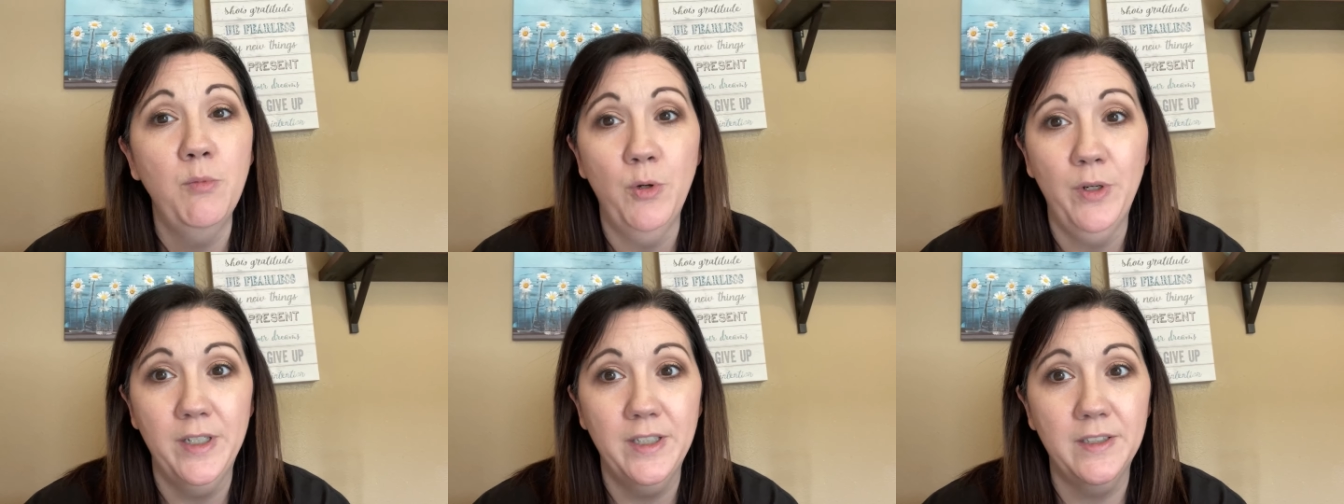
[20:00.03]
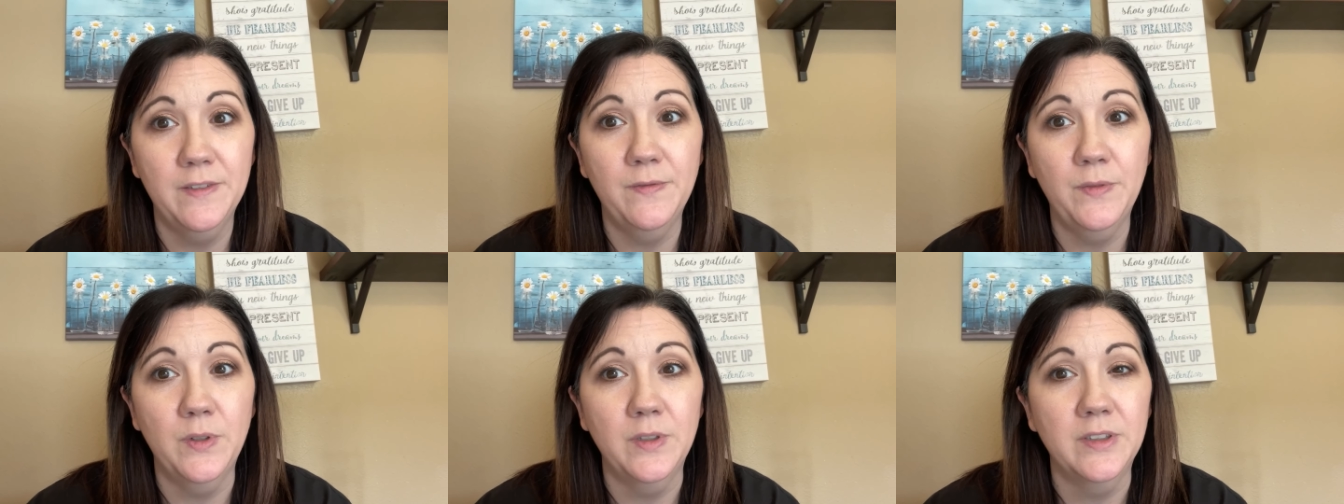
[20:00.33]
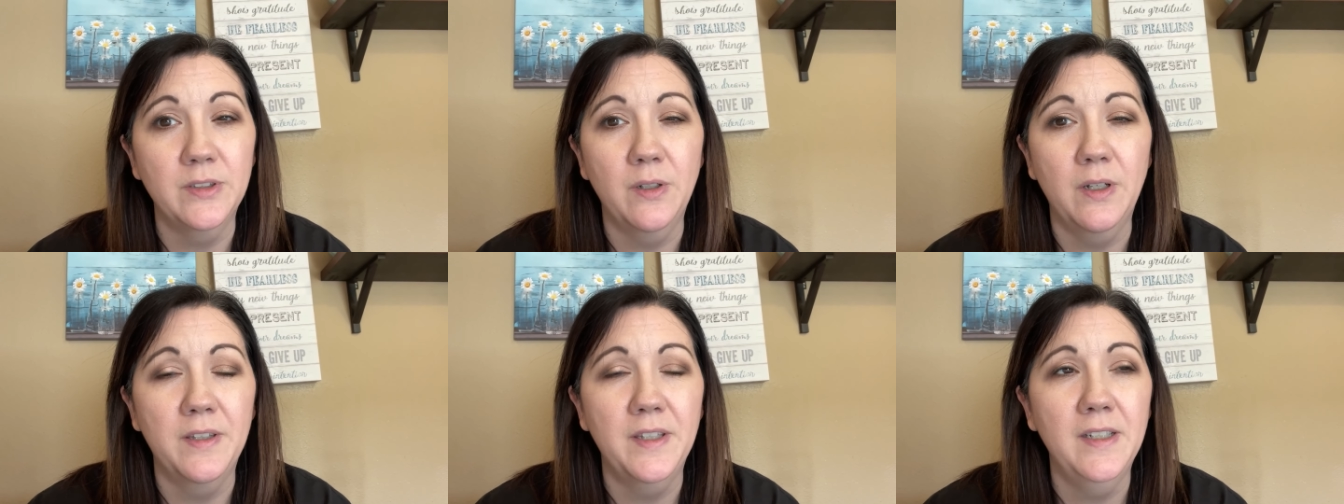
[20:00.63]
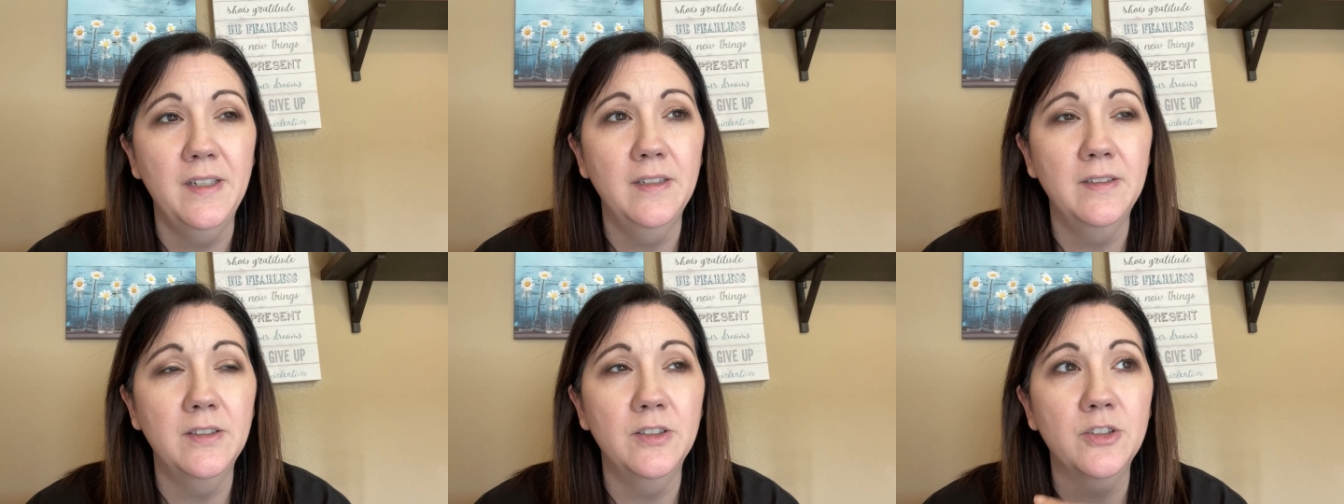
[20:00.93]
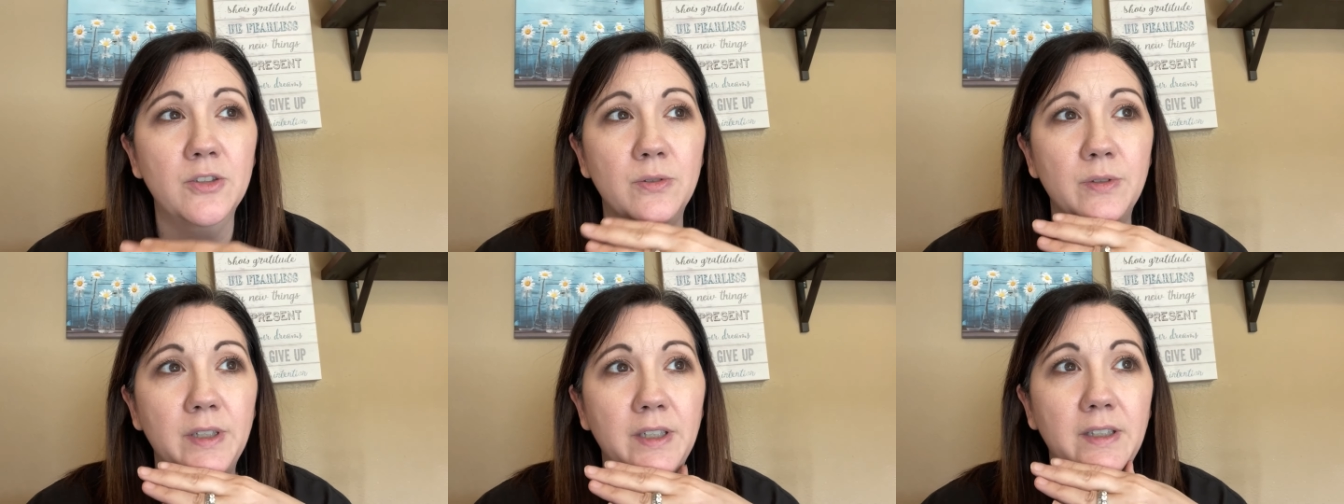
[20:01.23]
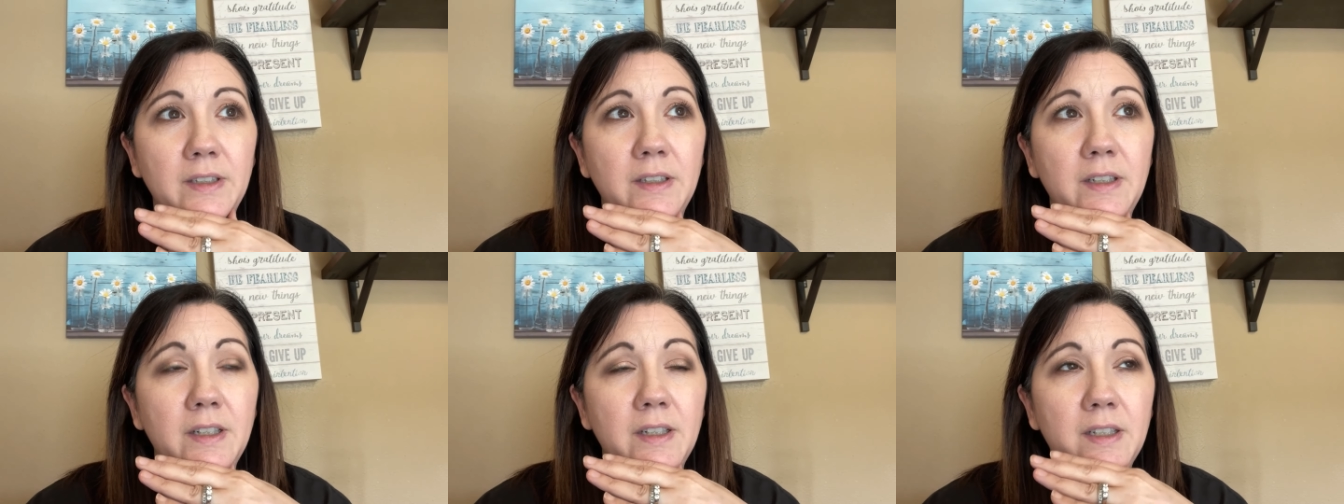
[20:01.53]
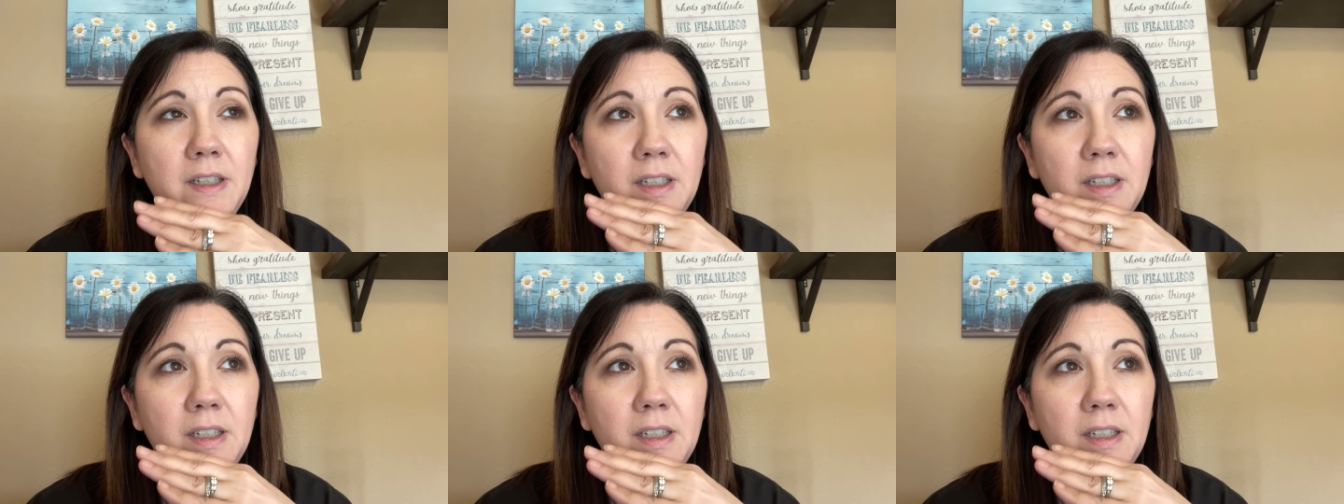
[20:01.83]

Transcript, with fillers: points for, so I think on the screen